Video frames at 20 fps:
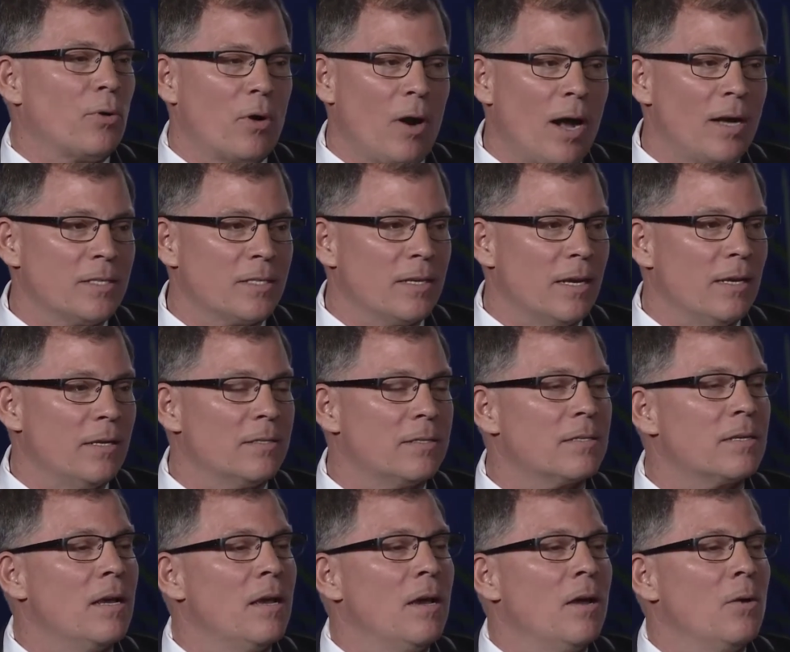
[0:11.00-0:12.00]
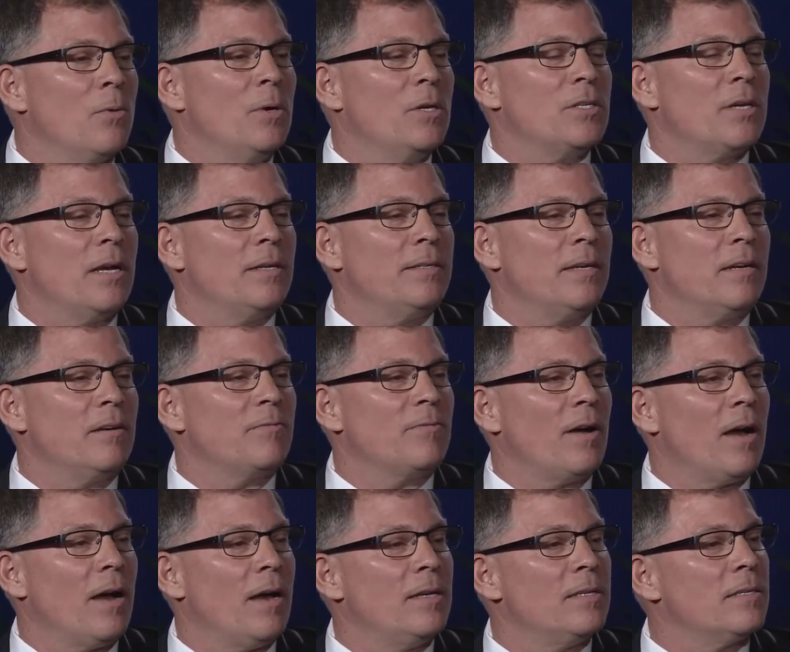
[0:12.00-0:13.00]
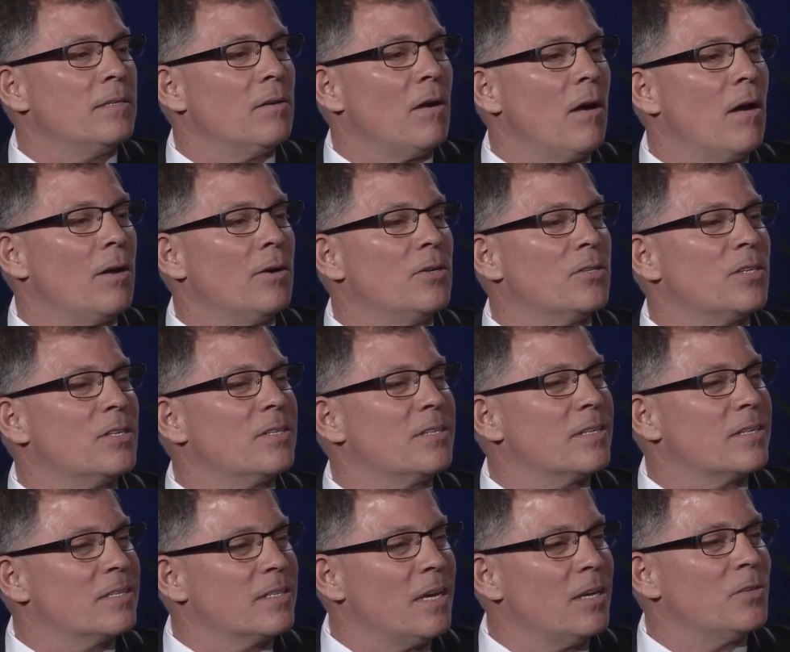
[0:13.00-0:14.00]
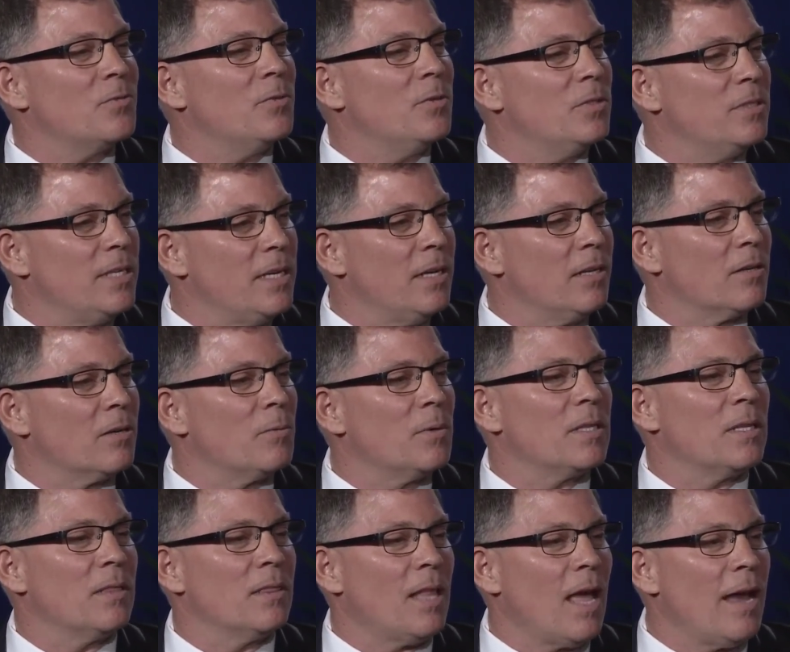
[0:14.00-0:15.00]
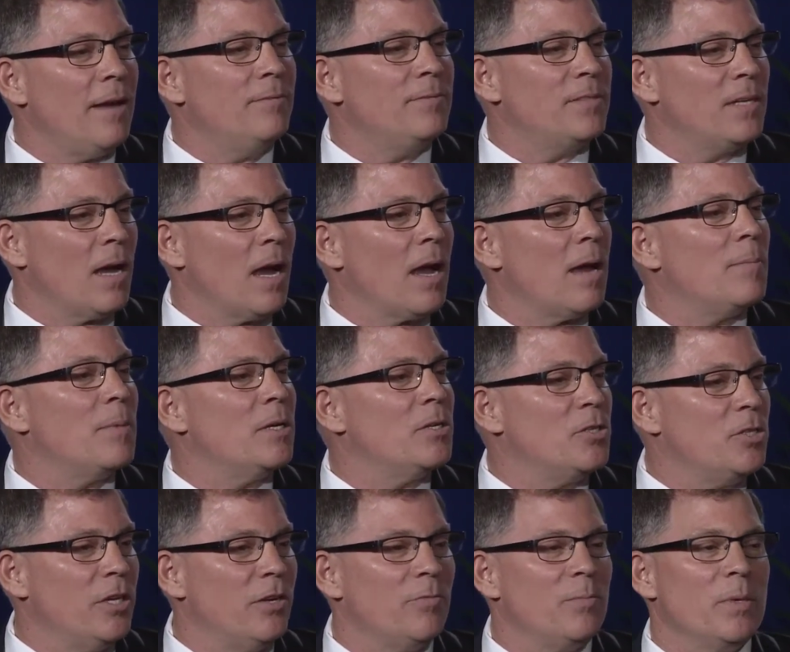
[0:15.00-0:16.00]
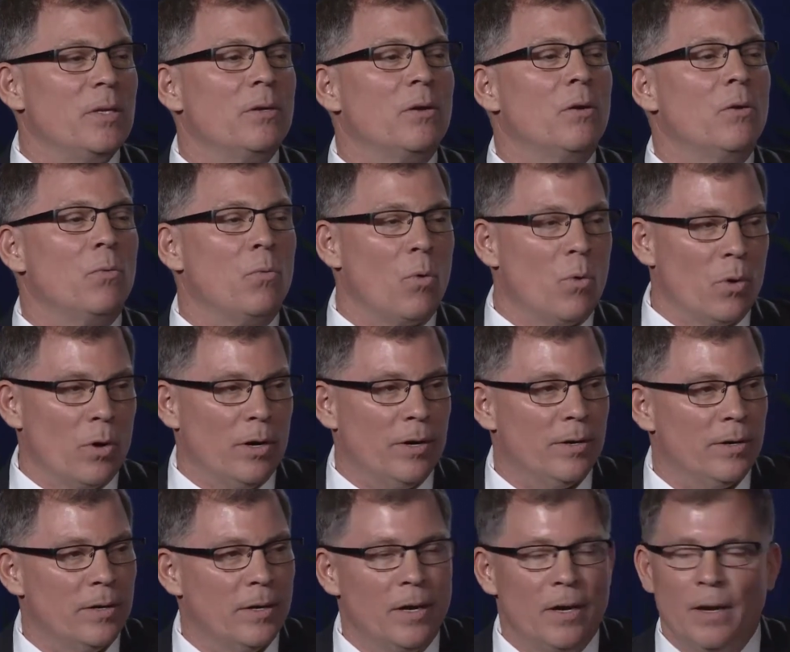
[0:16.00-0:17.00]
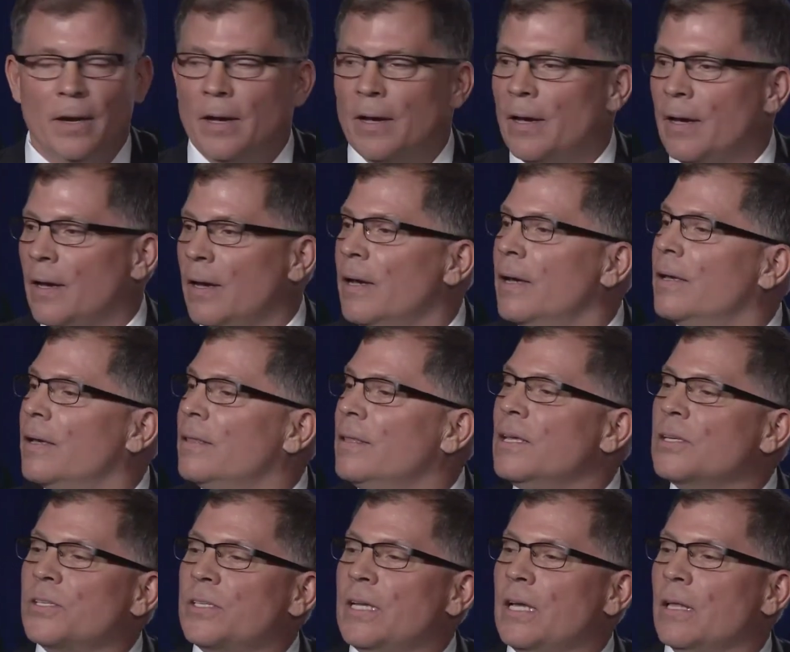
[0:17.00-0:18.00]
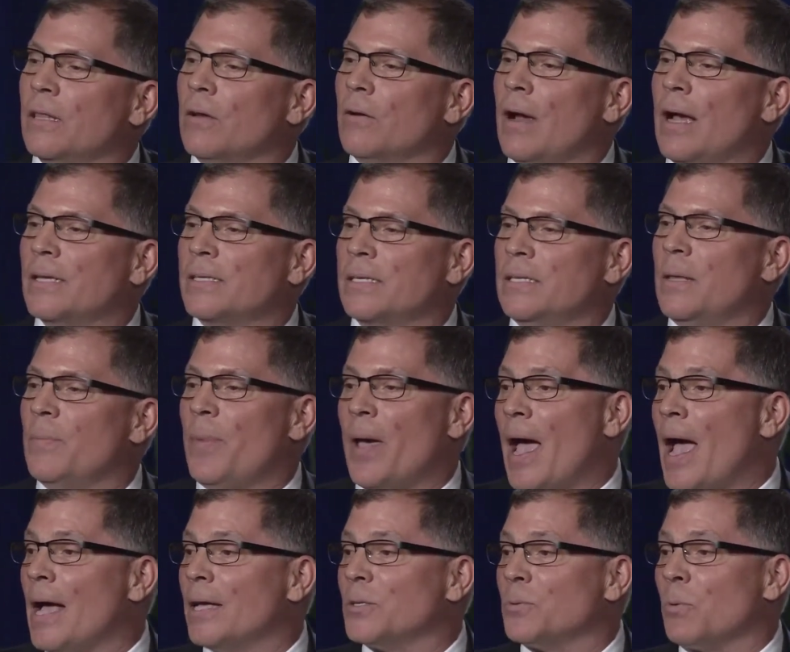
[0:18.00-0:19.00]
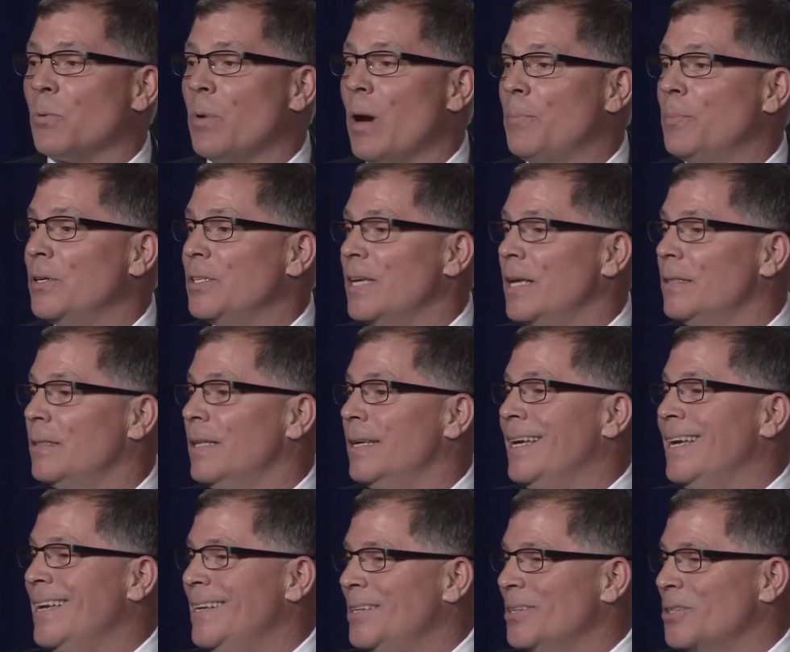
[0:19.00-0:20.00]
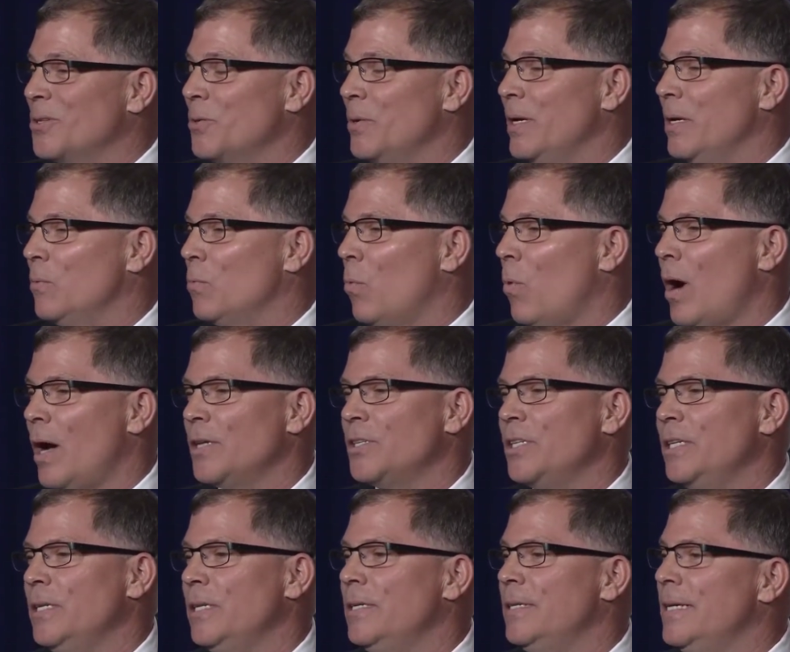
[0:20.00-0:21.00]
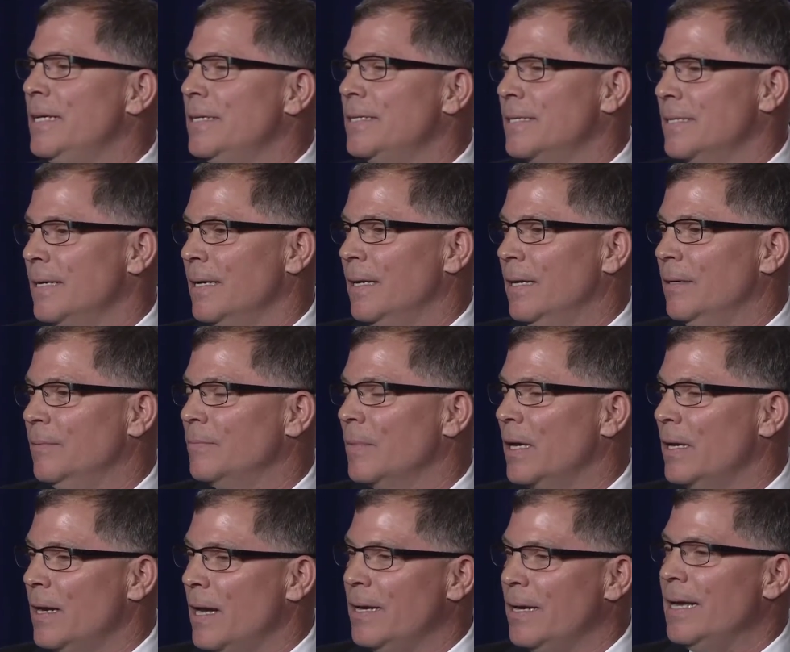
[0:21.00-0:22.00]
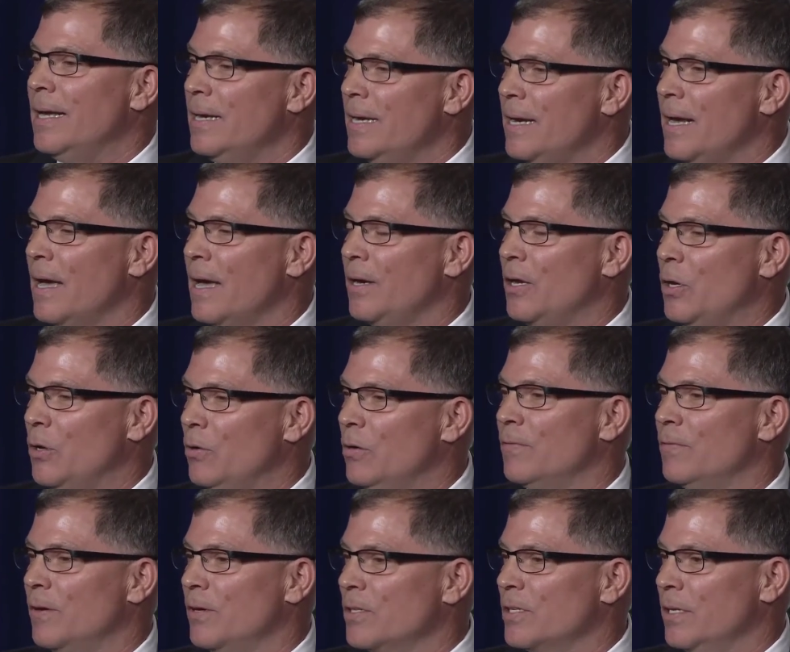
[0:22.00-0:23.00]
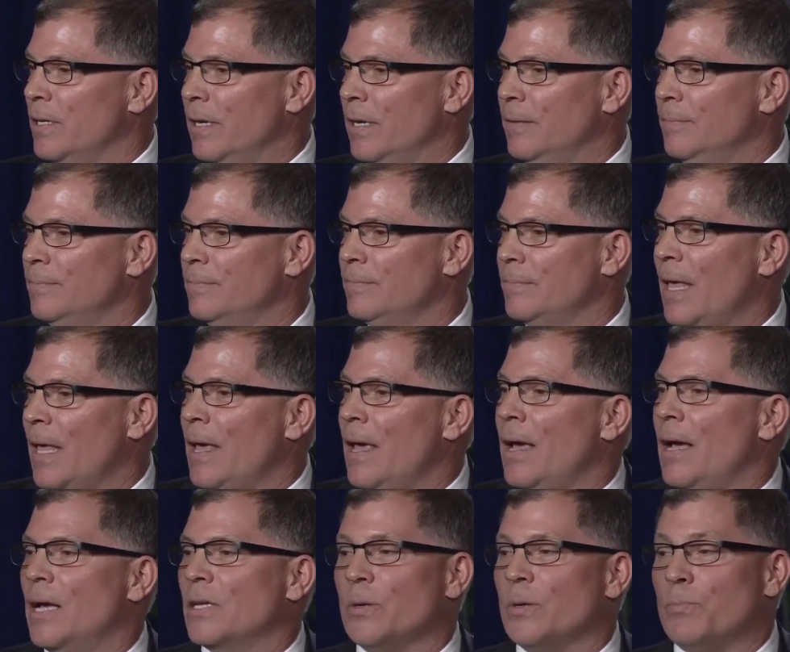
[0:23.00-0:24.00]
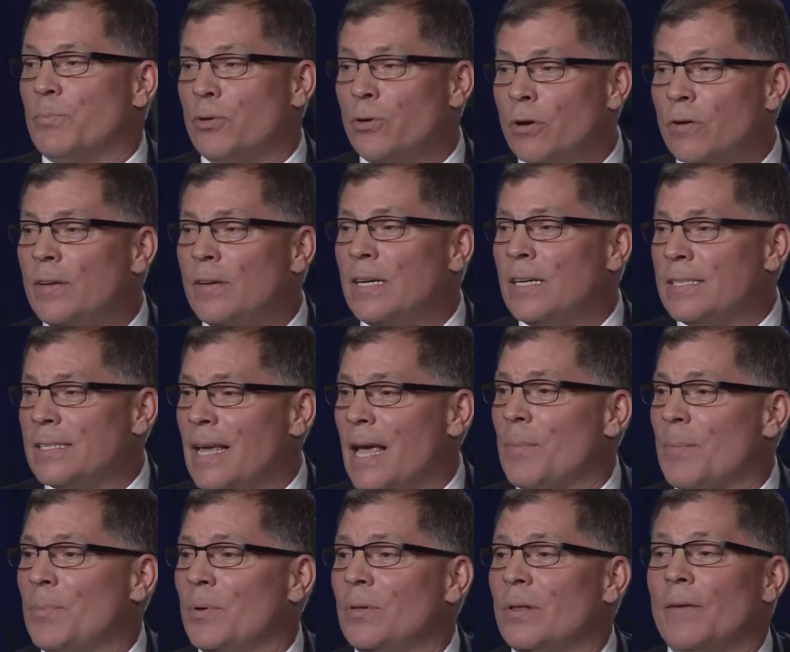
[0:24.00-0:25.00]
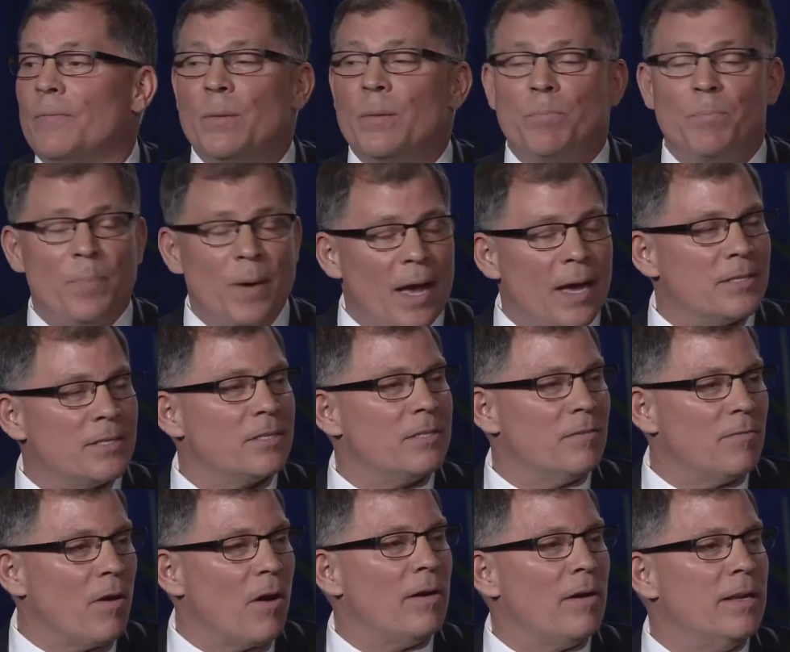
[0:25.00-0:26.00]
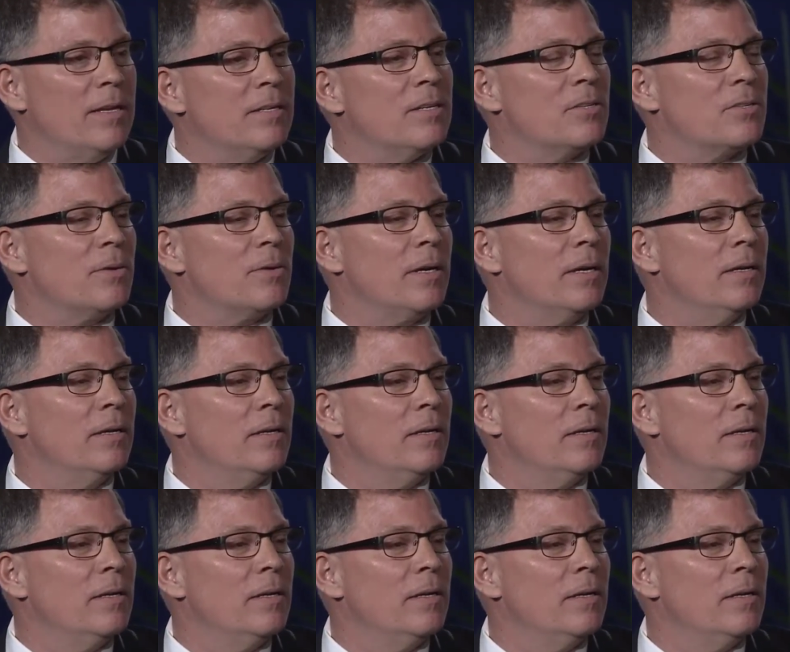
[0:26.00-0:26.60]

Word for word: process, which identifies and honors a successful dealer with a Lifetime Achievement Award. This dealer, as in the past, will represent the industry in Washington, D.C. and at Indiana University as a proven example of the best of our industry.